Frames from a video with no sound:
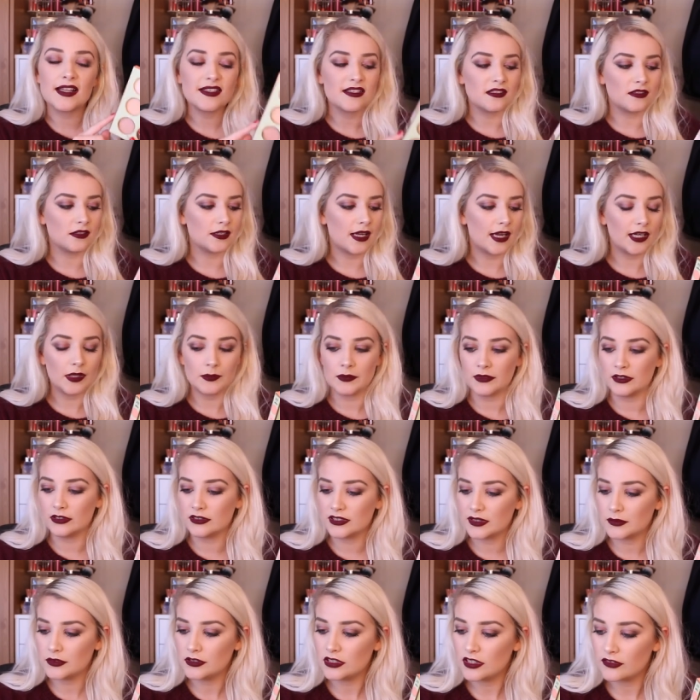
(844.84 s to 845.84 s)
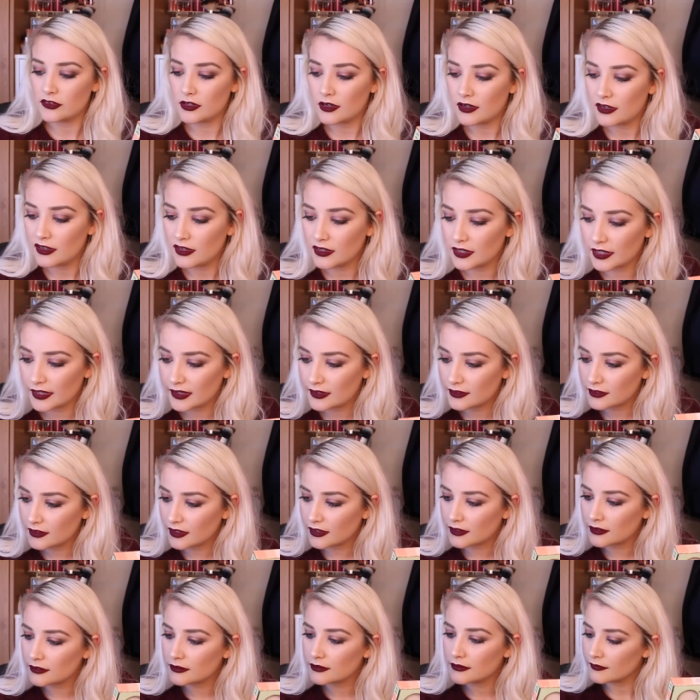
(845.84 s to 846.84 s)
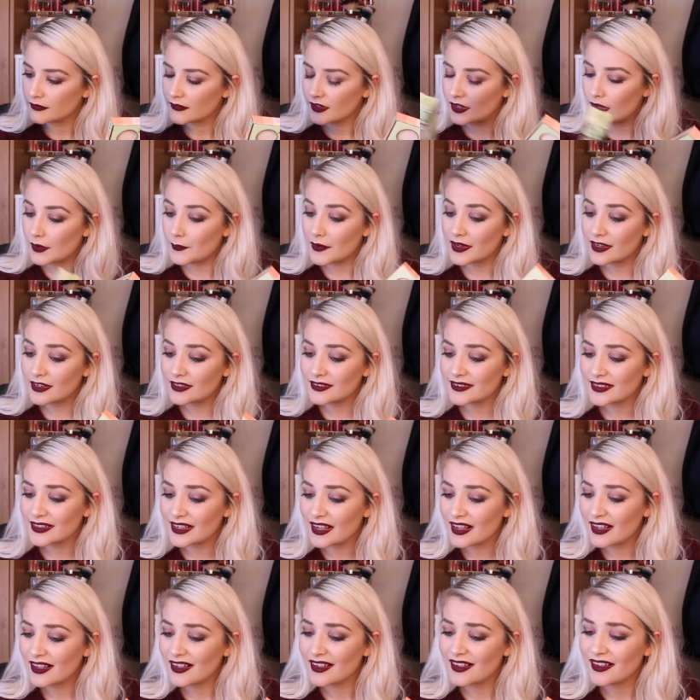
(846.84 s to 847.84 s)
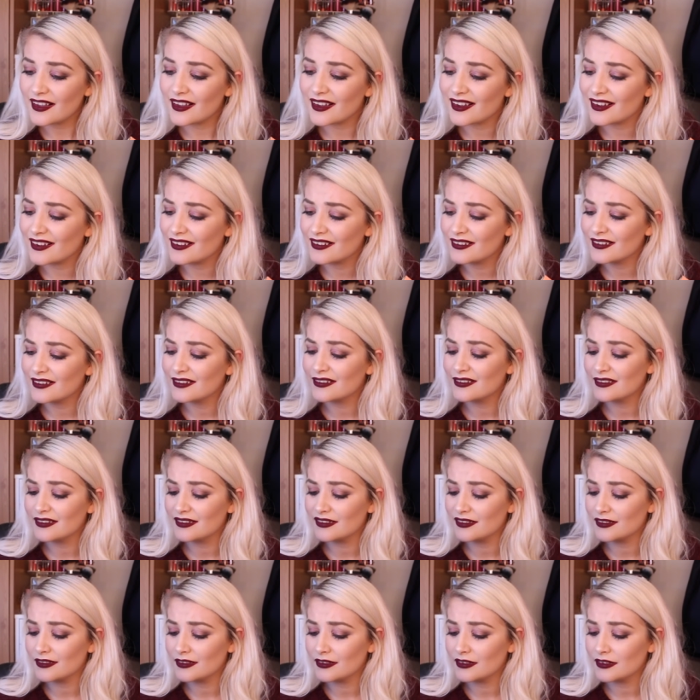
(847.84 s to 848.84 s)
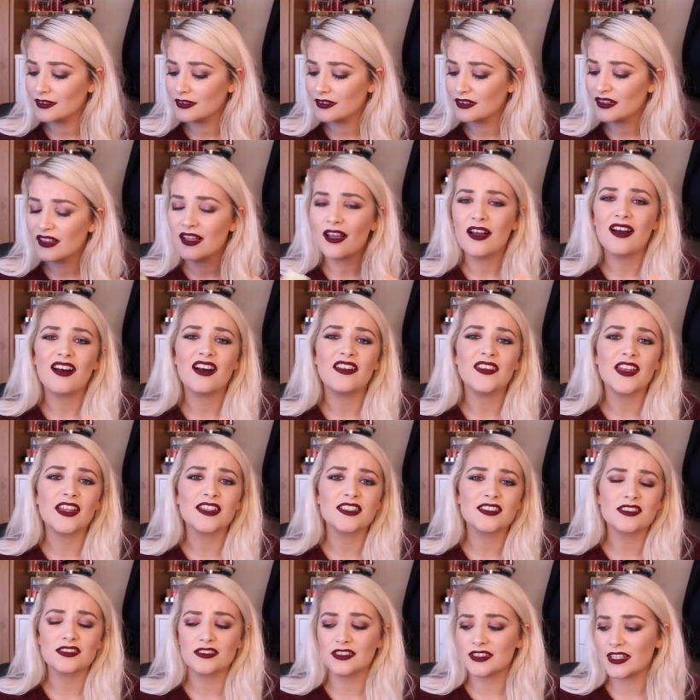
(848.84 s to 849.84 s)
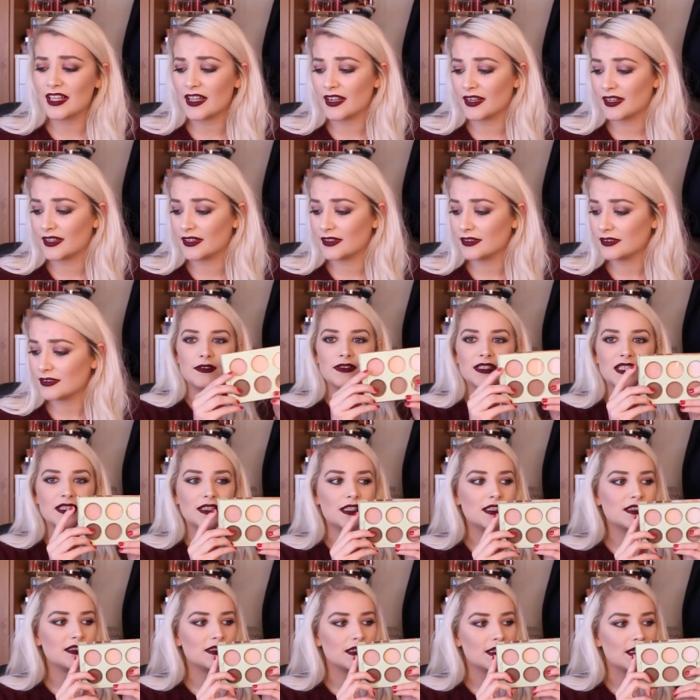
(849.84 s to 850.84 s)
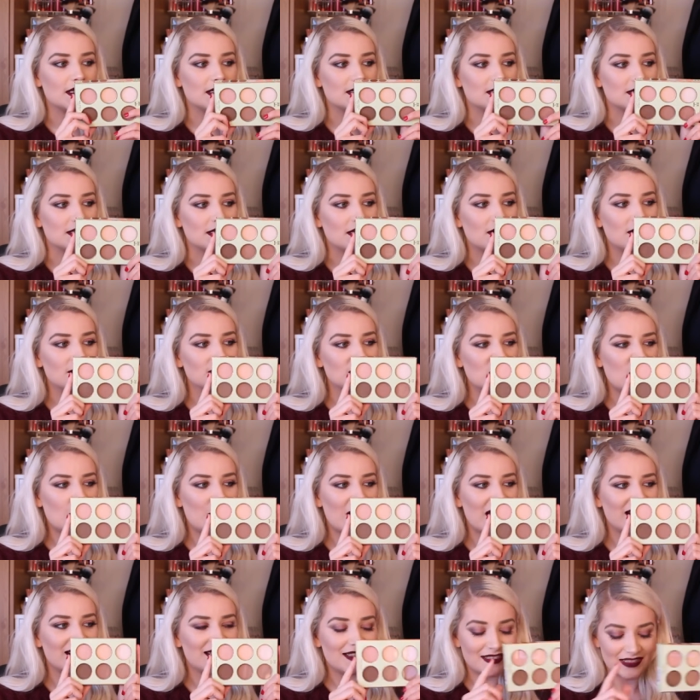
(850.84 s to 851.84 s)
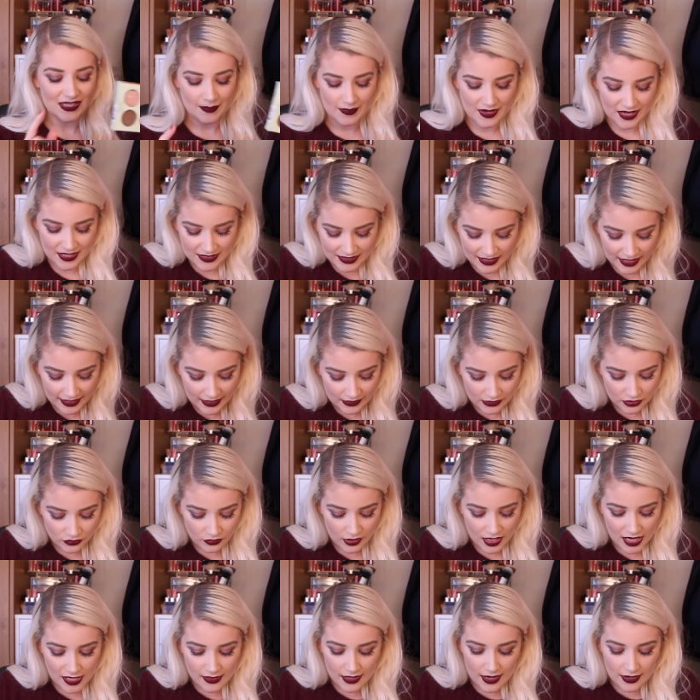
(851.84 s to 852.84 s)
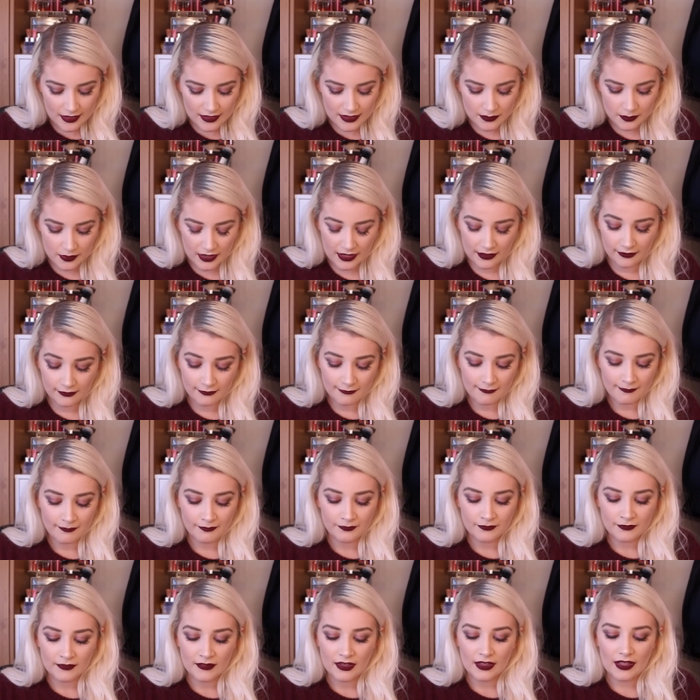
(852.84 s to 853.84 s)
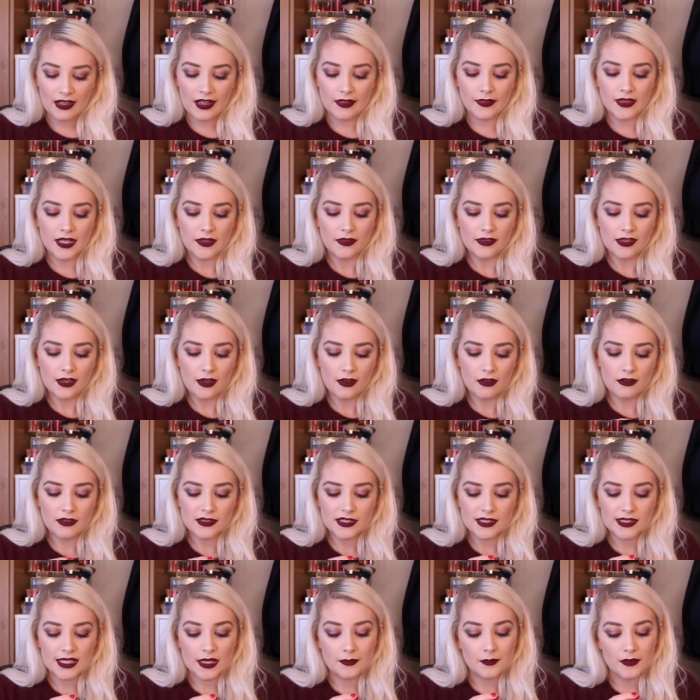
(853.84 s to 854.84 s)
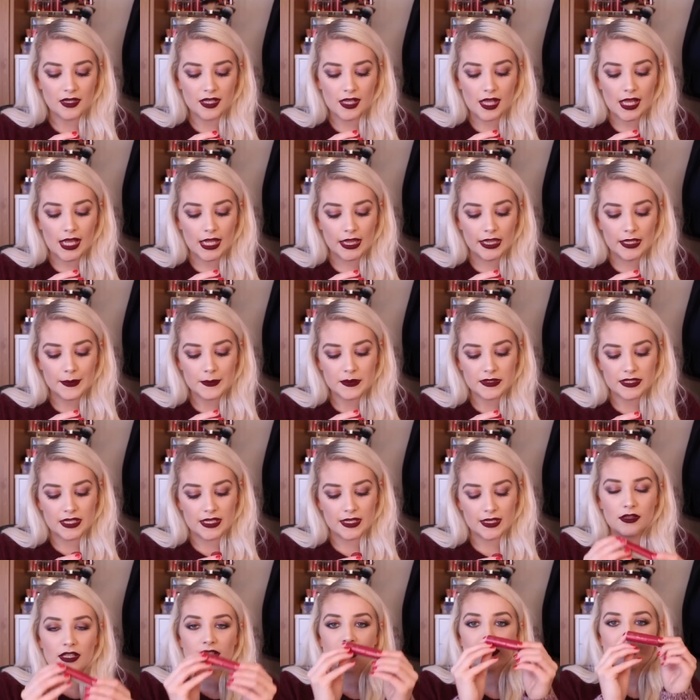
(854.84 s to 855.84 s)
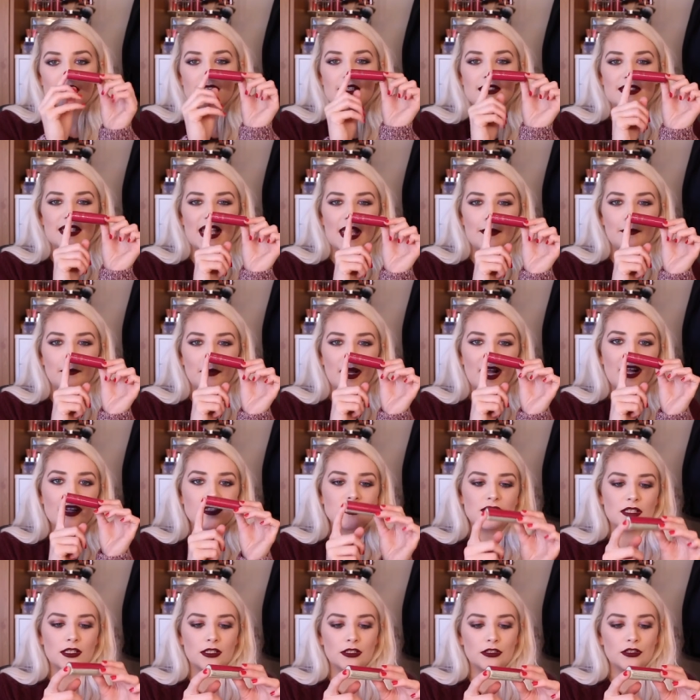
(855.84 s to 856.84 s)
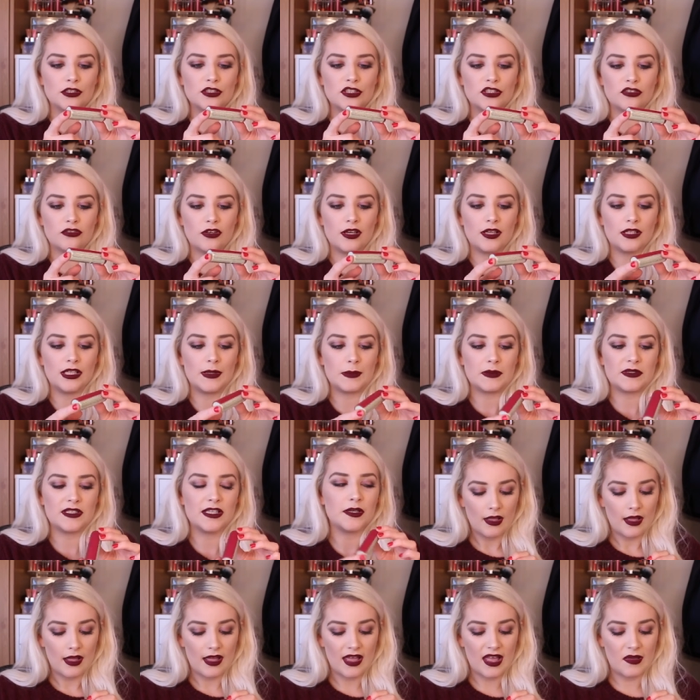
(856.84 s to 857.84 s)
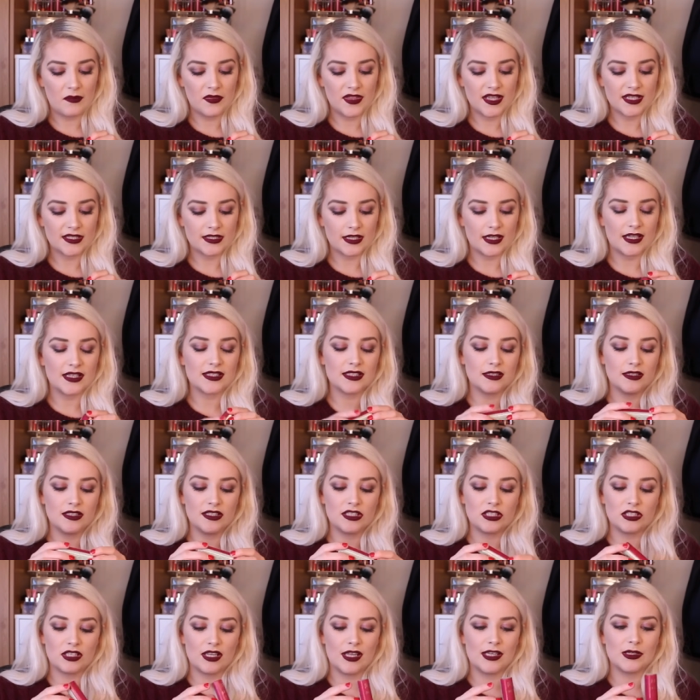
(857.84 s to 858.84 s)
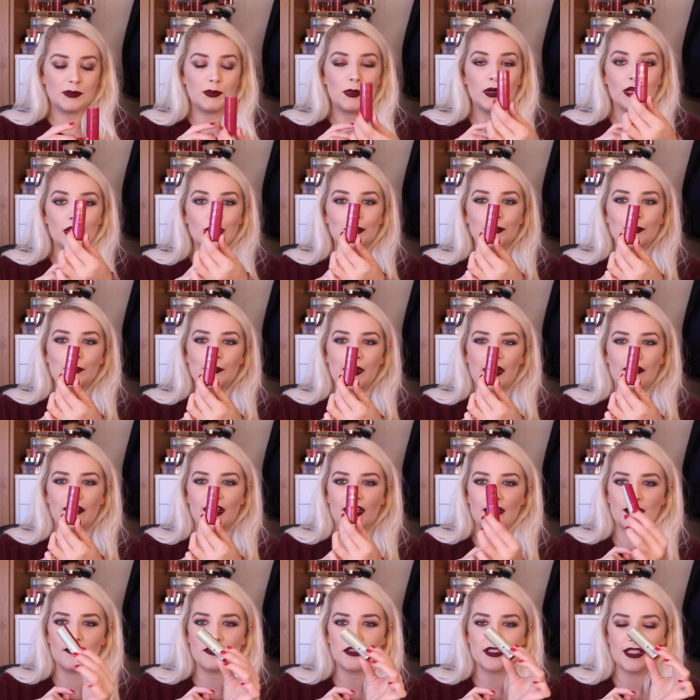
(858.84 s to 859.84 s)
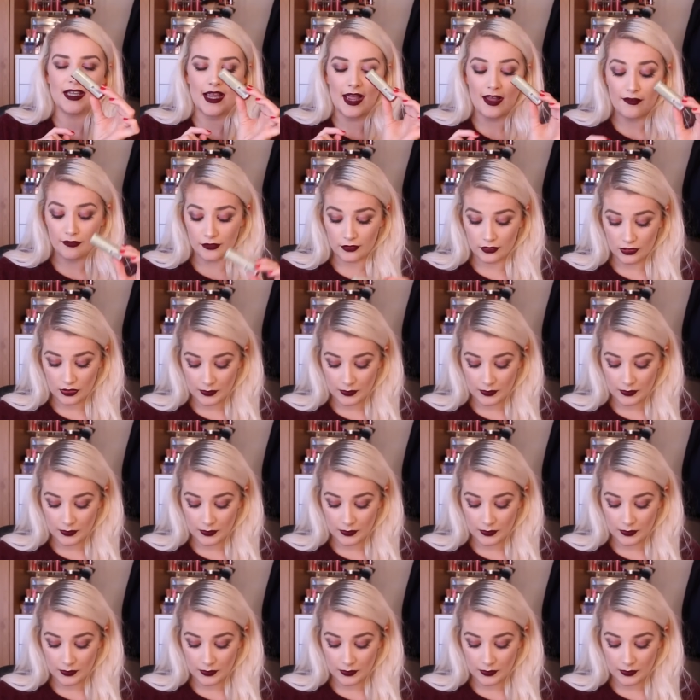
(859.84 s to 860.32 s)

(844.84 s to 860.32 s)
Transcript: tested on animals. I wonder if they're all like that. Oh my god, they are. Oh, that's so nice. Obviously this is the contour palette, so I'm excited to try that as well. And then they also sent me a lipstick. This is their Matte Lustre lipstick, and this is in the shade Plum Berry, and obviously I haven't